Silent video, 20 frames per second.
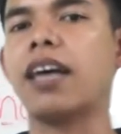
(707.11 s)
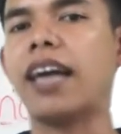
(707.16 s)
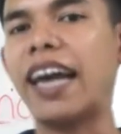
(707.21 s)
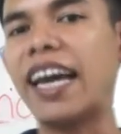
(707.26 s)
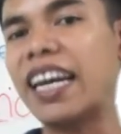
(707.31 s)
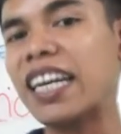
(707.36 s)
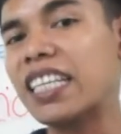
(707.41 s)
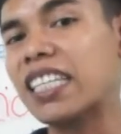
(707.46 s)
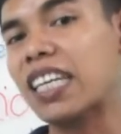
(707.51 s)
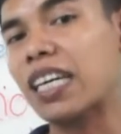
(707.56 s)

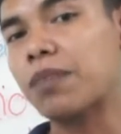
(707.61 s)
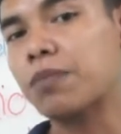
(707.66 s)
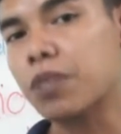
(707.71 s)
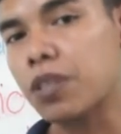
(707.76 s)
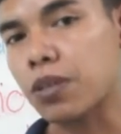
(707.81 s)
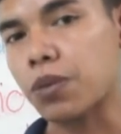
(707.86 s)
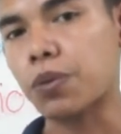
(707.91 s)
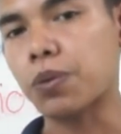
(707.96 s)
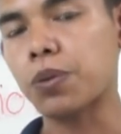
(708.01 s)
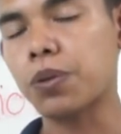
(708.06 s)
at the same
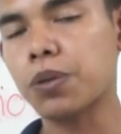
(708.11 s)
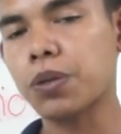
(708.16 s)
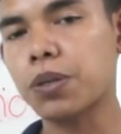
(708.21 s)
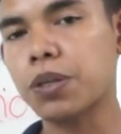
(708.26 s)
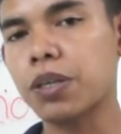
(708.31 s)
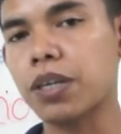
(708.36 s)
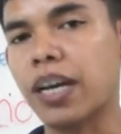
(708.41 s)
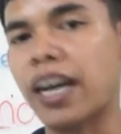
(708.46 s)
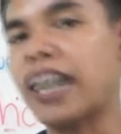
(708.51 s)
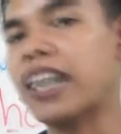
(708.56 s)
school.
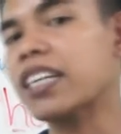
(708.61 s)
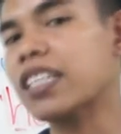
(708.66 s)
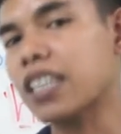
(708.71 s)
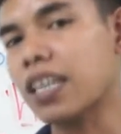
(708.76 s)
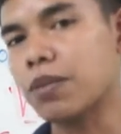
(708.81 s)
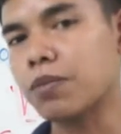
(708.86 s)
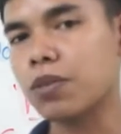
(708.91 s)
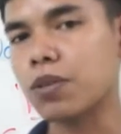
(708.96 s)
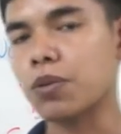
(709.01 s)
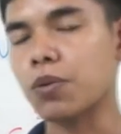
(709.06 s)

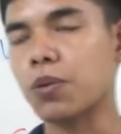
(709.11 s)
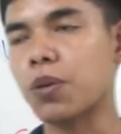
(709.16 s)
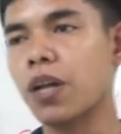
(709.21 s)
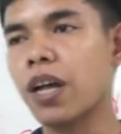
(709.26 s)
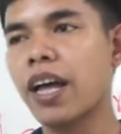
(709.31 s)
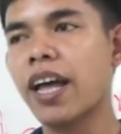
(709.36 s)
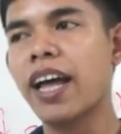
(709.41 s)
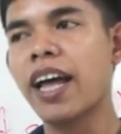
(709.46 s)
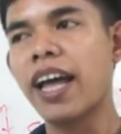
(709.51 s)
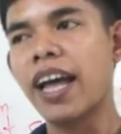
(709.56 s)

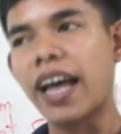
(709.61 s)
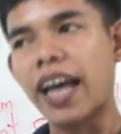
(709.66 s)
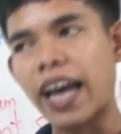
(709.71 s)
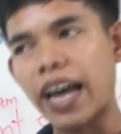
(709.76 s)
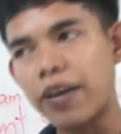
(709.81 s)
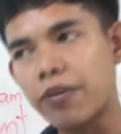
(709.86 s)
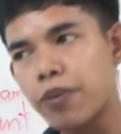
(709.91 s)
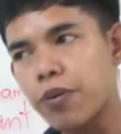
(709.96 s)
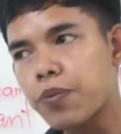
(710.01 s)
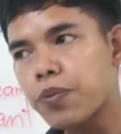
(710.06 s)

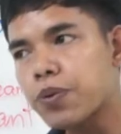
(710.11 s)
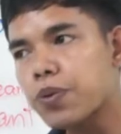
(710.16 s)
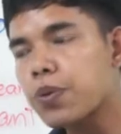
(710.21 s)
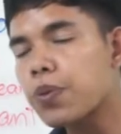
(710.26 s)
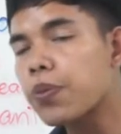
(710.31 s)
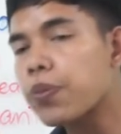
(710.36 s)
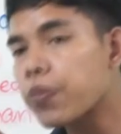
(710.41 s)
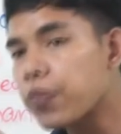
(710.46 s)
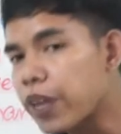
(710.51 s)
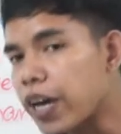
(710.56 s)
And when we
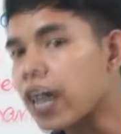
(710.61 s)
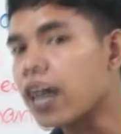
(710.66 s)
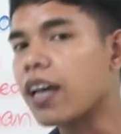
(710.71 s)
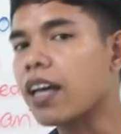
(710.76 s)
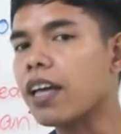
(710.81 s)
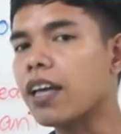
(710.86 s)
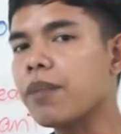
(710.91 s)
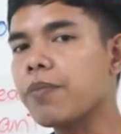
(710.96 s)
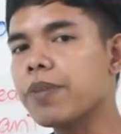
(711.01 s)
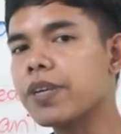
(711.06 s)
use
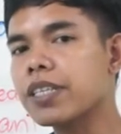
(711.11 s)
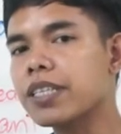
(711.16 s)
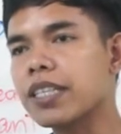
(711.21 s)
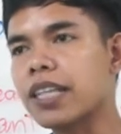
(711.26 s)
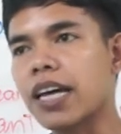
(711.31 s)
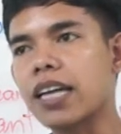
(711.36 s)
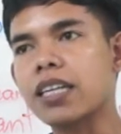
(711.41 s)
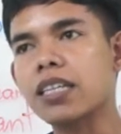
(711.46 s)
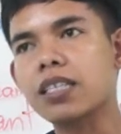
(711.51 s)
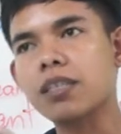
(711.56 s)
that, it means
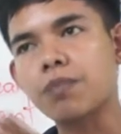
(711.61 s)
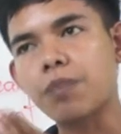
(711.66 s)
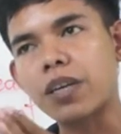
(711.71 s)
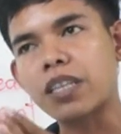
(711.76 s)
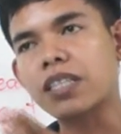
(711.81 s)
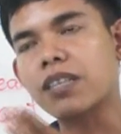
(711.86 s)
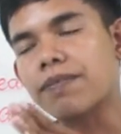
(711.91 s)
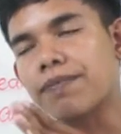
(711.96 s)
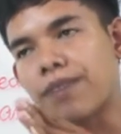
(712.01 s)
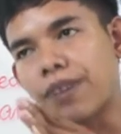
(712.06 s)
that the
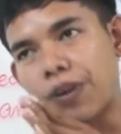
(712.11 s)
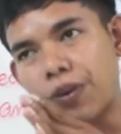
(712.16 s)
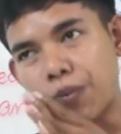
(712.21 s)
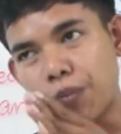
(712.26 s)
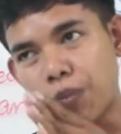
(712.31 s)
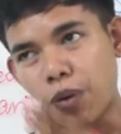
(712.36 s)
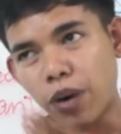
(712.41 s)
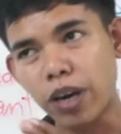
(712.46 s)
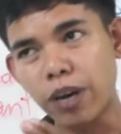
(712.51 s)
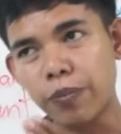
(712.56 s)
specific
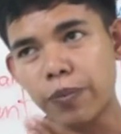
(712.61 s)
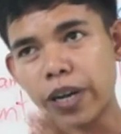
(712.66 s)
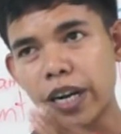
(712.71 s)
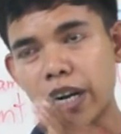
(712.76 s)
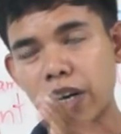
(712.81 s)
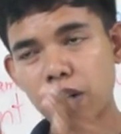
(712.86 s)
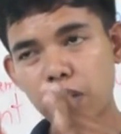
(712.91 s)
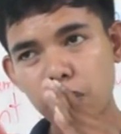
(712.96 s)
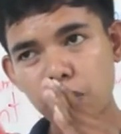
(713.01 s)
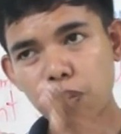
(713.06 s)
one, it
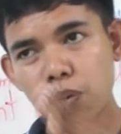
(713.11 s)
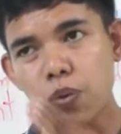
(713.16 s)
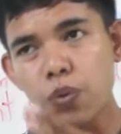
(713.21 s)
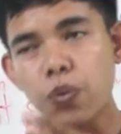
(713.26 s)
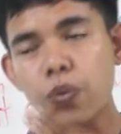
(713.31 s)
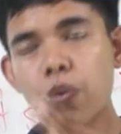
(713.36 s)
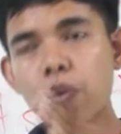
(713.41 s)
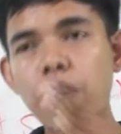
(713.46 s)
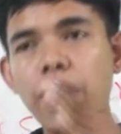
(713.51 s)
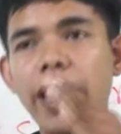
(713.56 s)
means that
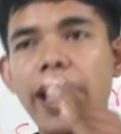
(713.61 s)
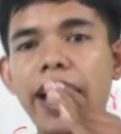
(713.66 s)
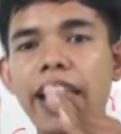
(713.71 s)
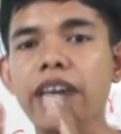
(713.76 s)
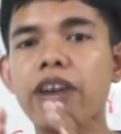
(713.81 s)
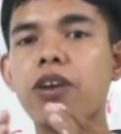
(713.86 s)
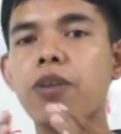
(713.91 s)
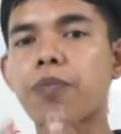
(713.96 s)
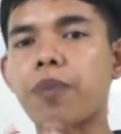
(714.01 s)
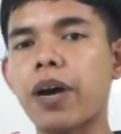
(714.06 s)
you
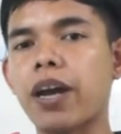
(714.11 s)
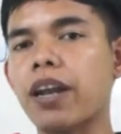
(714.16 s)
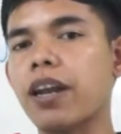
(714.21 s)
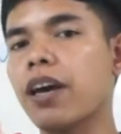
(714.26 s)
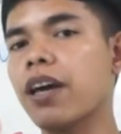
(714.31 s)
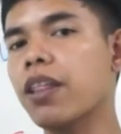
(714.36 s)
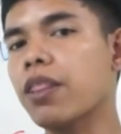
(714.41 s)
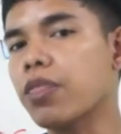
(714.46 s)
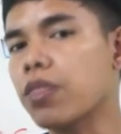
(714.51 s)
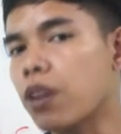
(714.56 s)
and your
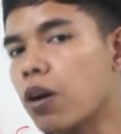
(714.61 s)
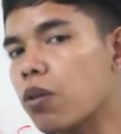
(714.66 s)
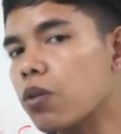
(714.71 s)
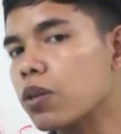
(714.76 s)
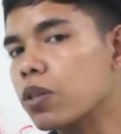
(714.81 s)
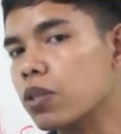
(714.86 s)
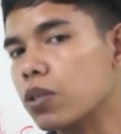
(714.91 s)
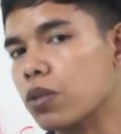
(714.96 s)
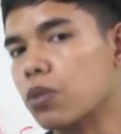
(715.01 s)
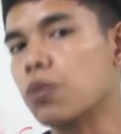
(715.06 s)
partner know
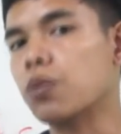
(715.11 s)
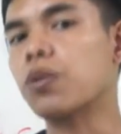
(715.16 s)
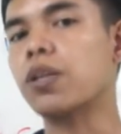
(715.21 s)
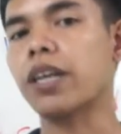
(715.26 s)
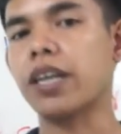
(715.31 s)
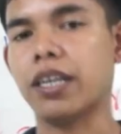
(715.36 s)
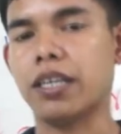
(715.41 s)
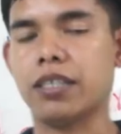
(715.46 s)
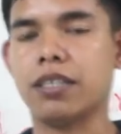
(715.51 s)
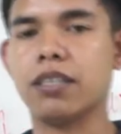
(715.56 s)
the
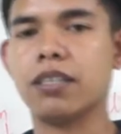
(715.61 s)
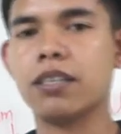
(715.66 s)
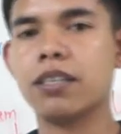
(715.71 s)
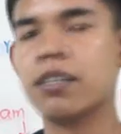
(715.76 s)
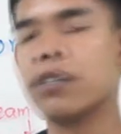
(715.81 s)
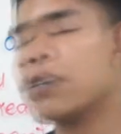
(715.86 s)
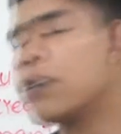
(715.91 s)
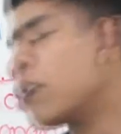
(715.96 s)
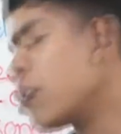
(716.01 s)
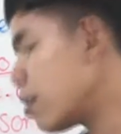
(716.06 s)
school is.
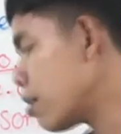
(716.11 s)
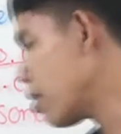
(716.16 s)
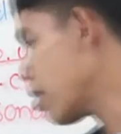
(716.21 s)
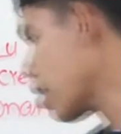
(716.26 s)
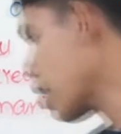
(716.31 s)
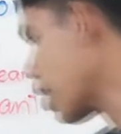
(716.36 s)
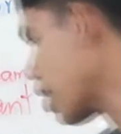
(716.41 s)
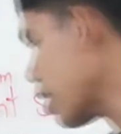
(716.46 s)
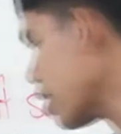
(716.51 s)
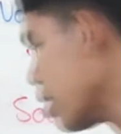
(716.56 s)

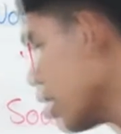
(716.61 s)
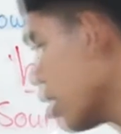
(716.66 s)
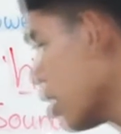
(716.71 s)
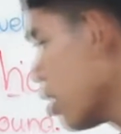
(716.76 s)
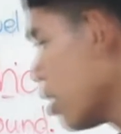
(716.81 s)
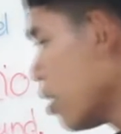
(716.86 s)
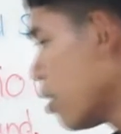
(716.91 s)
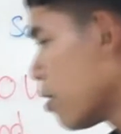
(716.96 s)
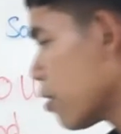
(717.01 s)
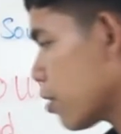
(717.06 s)

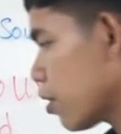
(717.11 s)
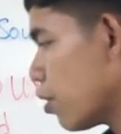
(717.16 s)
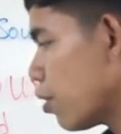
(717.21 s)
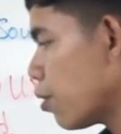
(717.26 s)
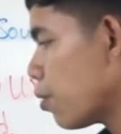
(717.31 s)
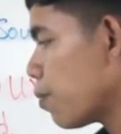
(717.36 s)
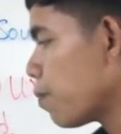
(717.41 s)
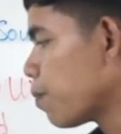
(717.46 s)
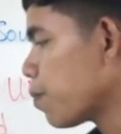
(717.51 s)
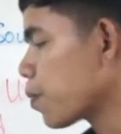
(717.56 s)
Okay?
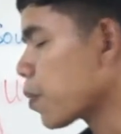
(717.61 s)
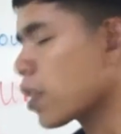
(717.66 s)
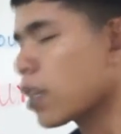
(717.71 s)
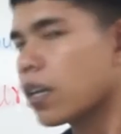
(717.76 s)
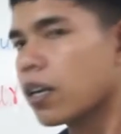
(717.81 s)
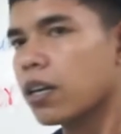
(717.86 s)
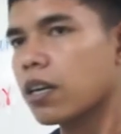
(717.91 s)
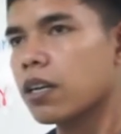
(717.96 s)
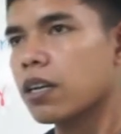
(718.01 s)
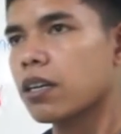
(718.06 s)

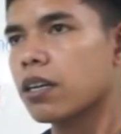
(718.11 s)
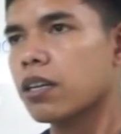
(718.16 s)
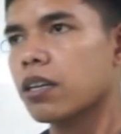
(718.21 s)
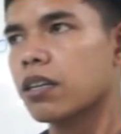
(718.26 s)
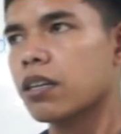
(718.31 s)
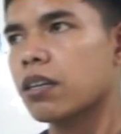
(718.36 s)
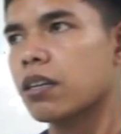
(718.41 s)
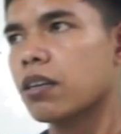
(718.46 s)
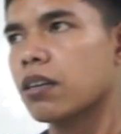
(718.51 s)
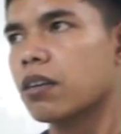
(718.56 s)
So,
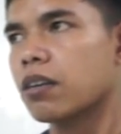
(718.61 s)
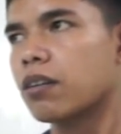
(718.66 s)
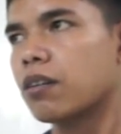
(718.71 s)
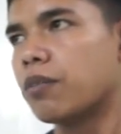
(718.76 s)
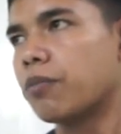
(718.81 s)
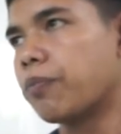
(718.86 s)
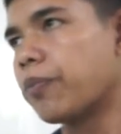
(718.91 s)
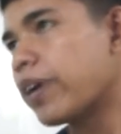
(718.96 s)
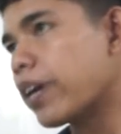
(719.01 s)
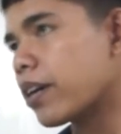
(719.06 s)

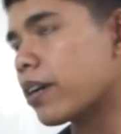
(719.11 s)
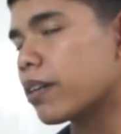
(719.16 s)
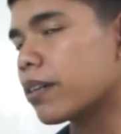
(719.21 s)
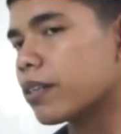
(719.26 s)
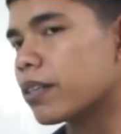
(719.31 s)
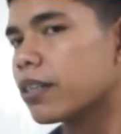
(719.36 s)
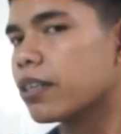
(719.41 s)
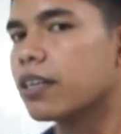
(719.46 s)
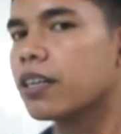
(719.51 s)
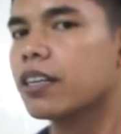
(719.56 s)

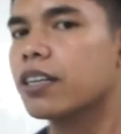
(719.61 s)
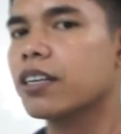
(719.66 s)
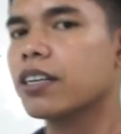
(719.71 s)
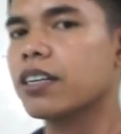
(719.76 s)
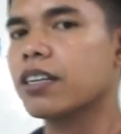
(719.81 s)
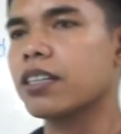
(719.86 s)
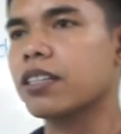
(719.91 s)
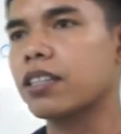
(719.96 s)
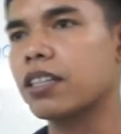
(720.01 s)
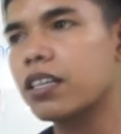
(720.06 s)
Mir,
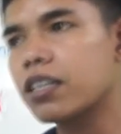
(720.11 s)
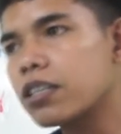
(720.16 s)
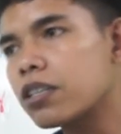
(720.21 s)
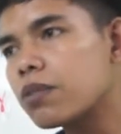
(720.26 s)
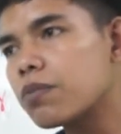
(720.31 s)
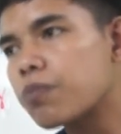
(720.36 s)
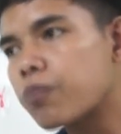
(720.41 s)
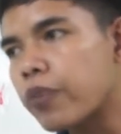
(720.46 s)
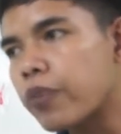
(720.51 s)
did you